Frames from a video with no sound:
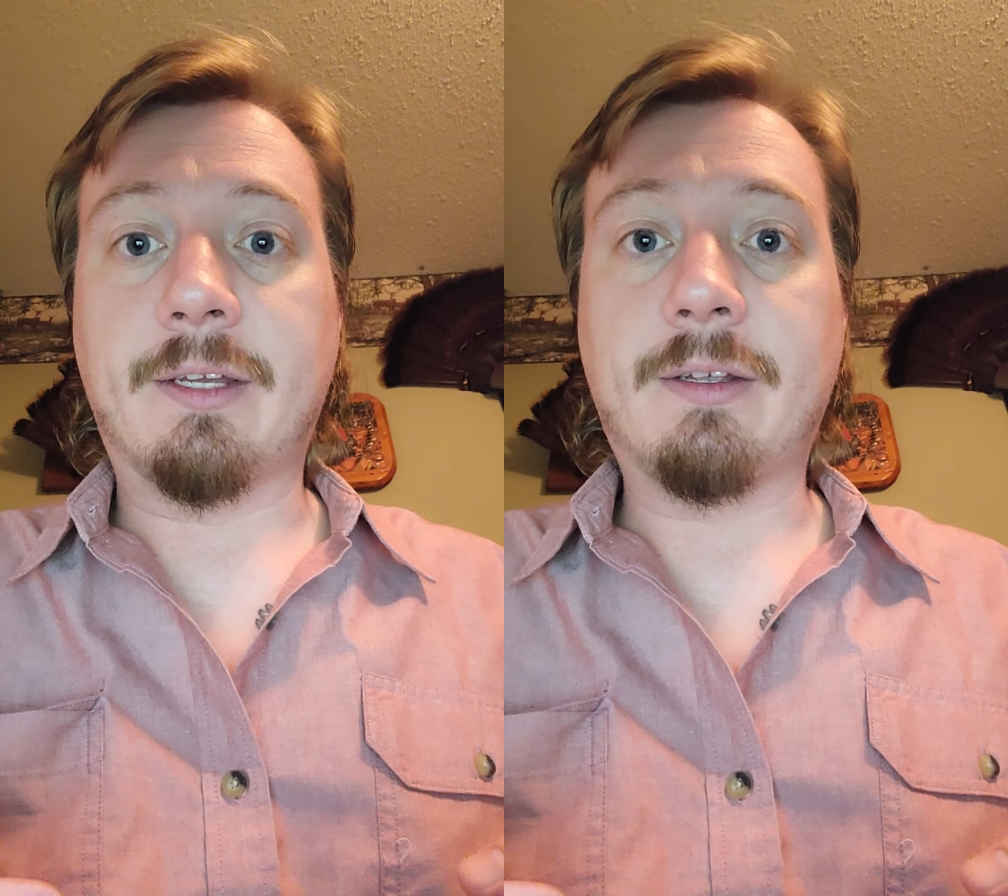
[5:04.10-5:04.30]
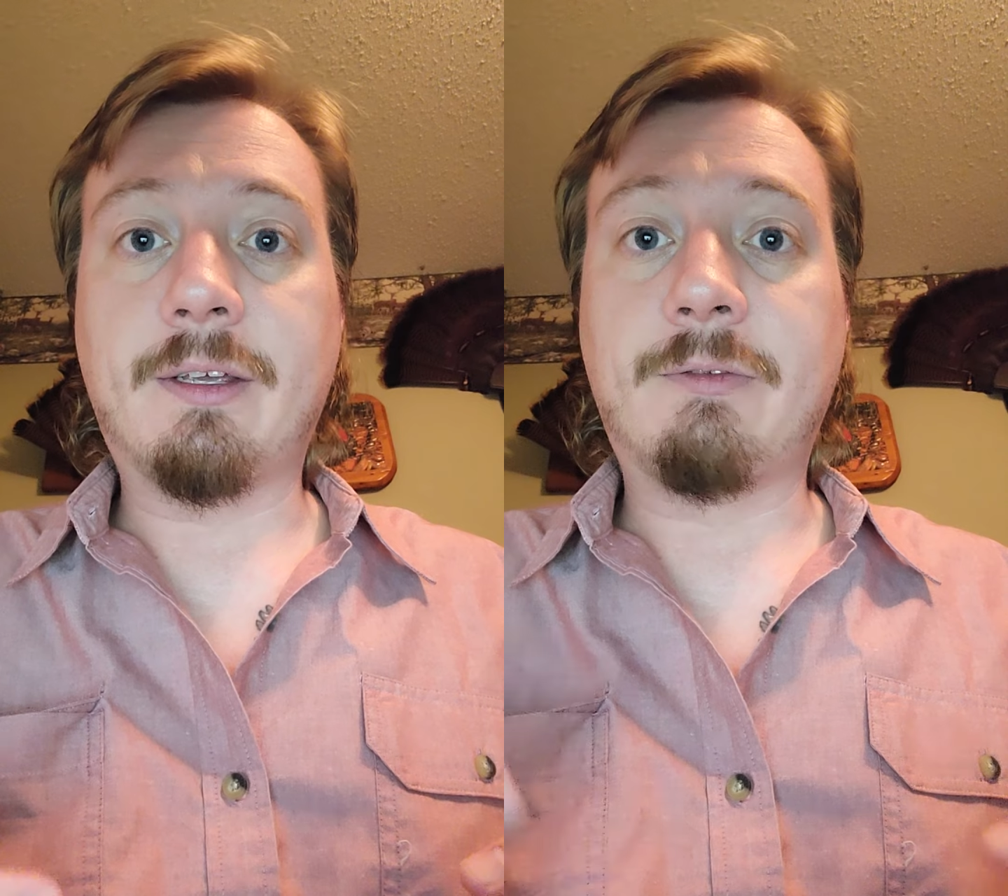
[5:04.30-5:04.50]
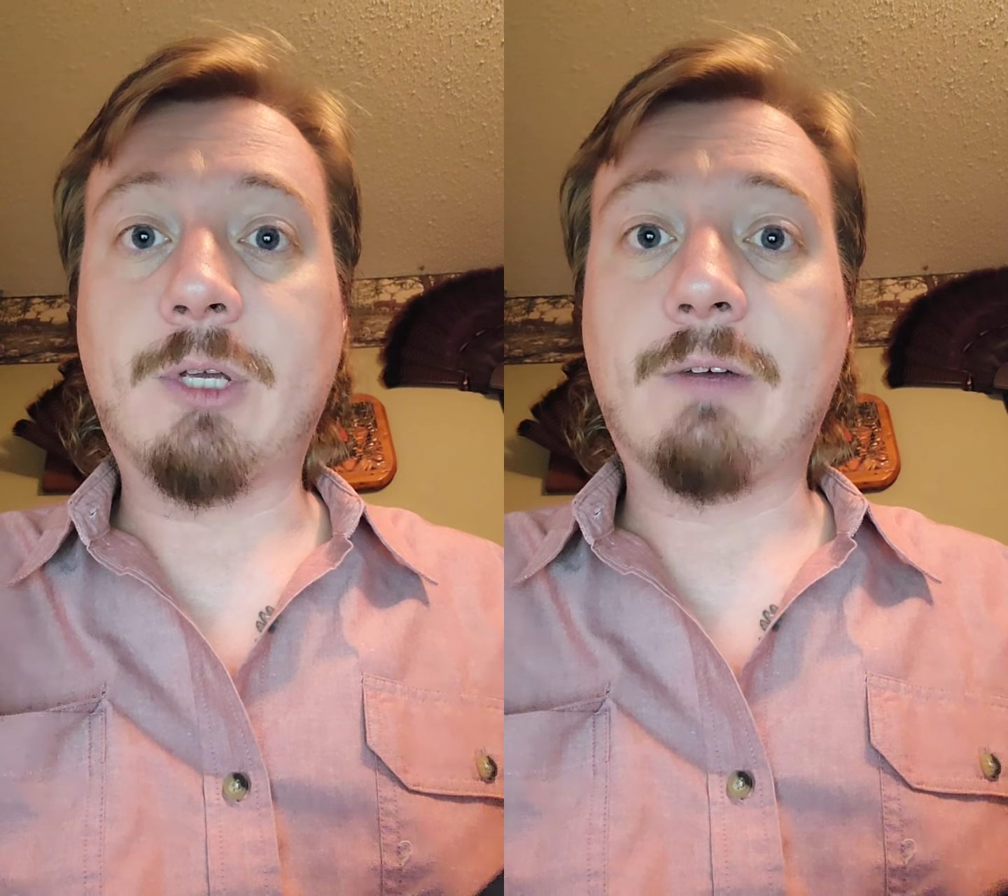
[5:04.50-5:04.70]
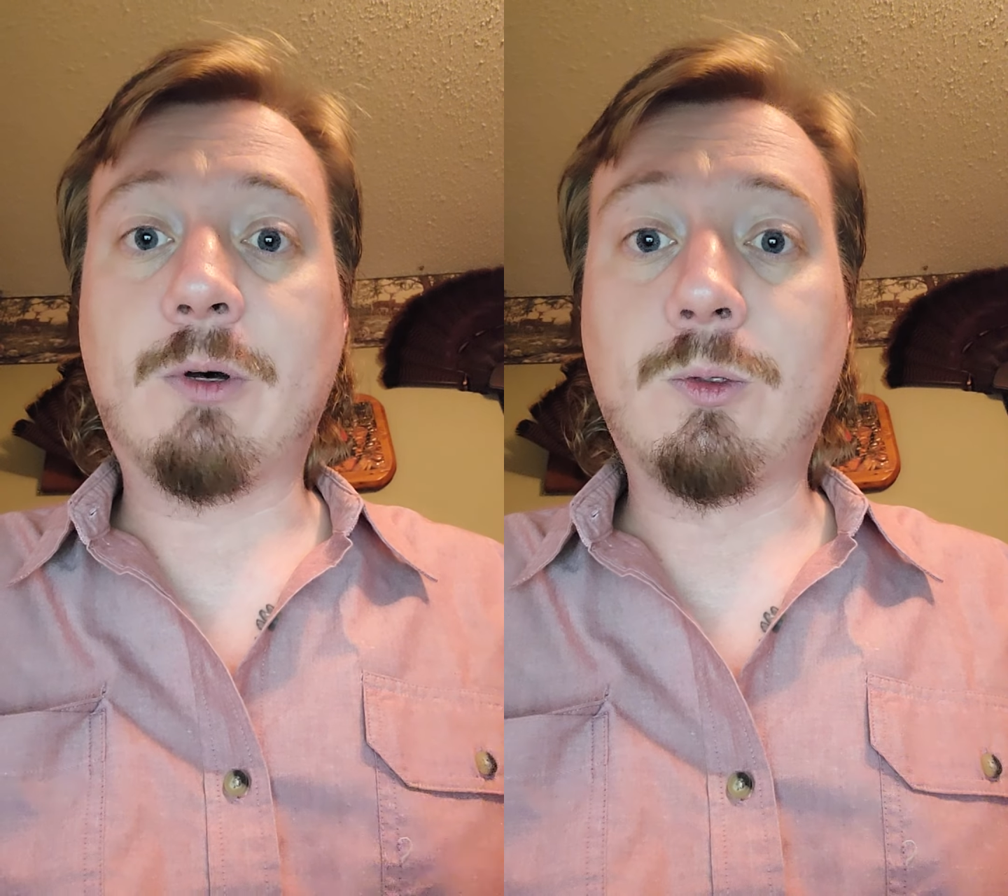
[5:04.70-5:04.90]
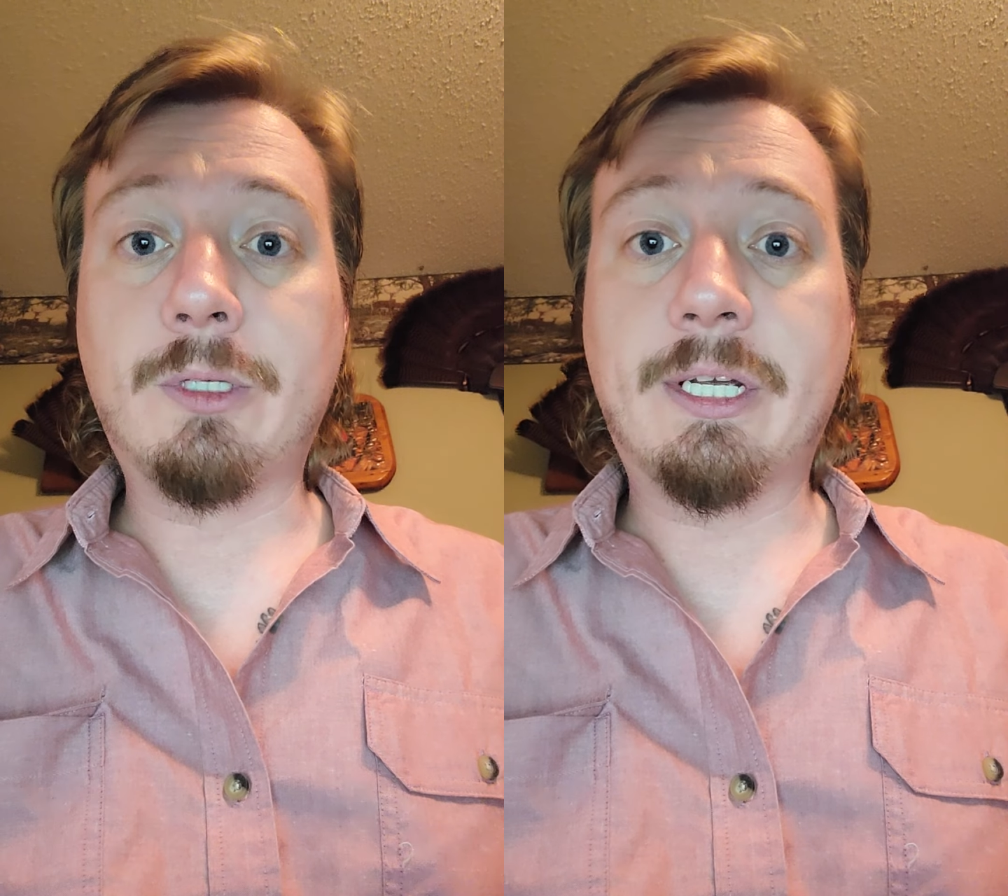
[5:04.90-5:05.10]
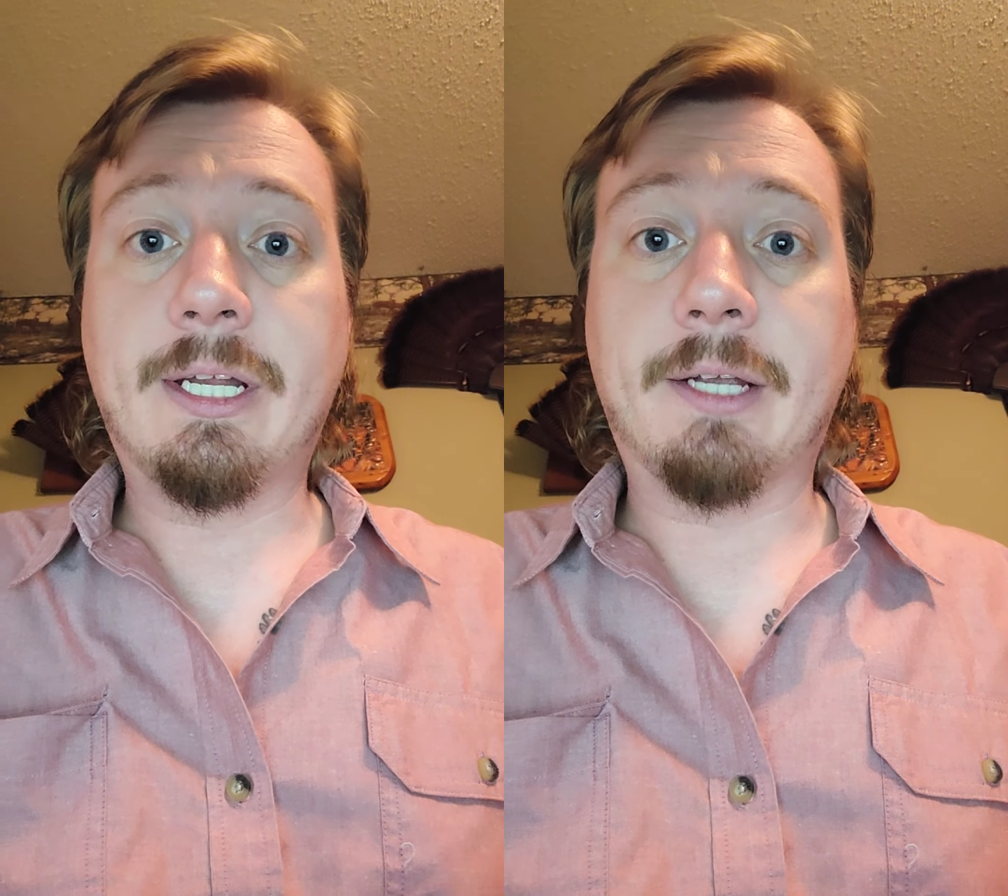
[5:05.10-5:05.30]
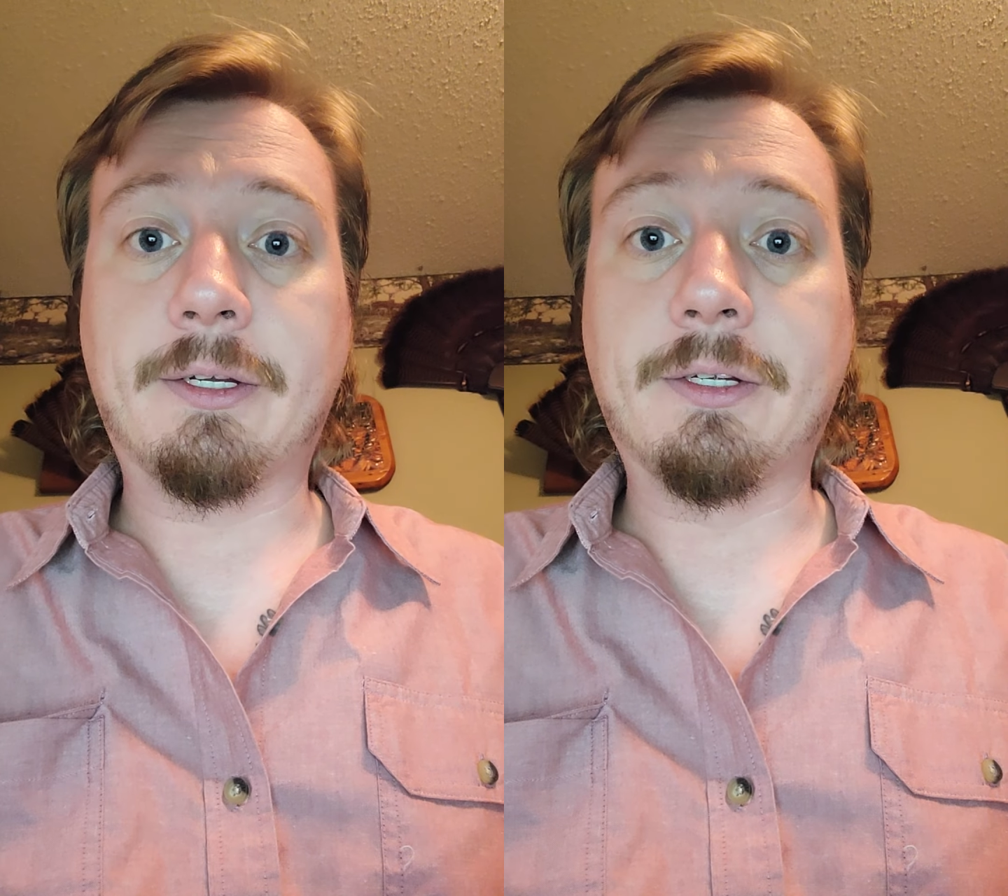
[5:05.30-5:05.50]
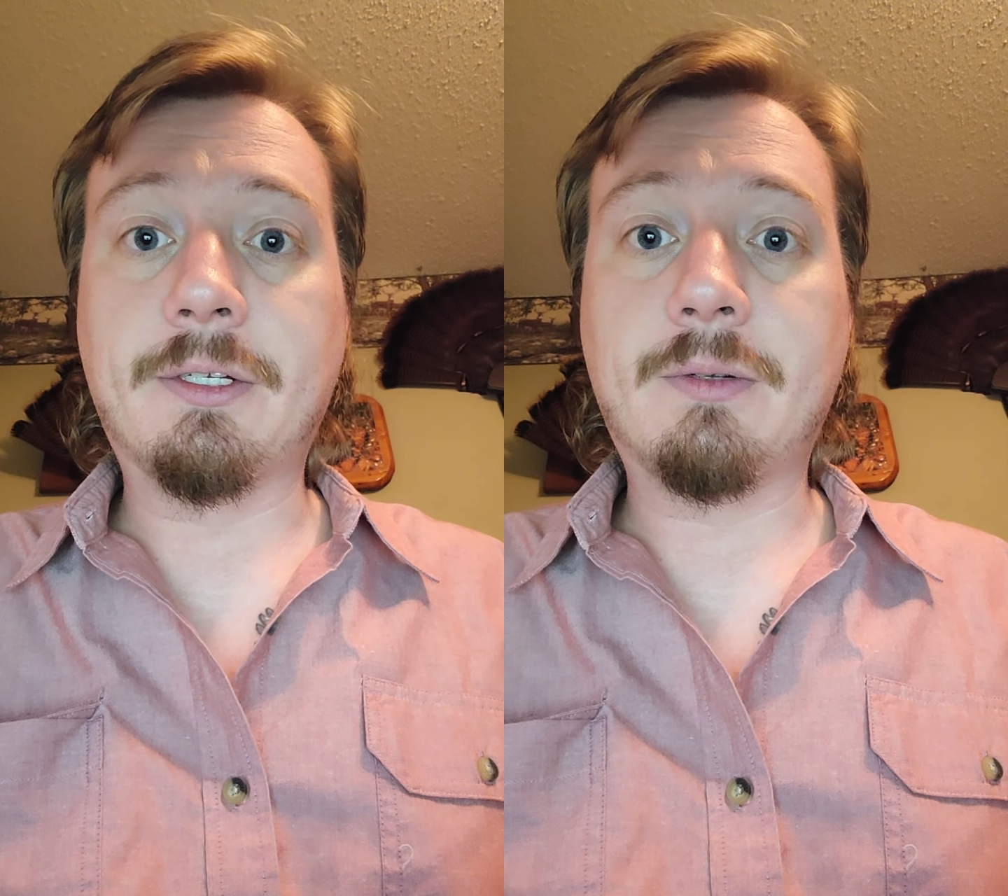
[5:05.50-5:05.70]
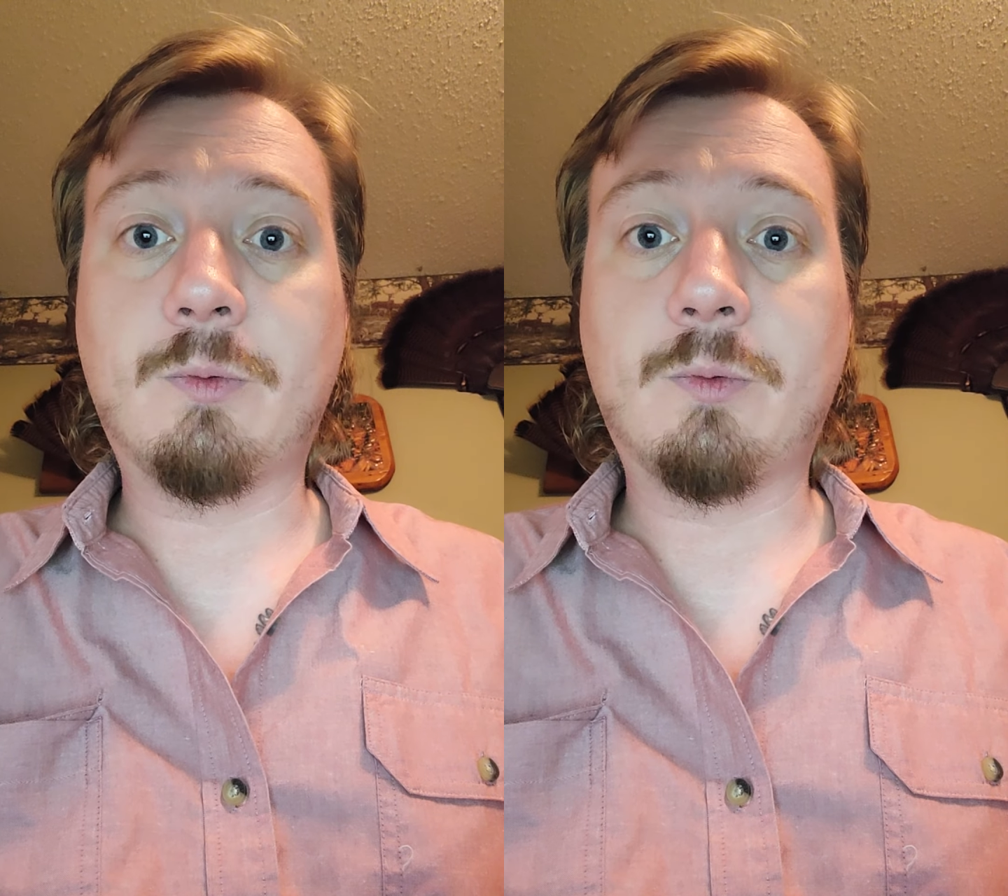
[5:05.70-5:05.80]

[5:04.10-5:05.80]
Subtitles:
end. If you have older connectors,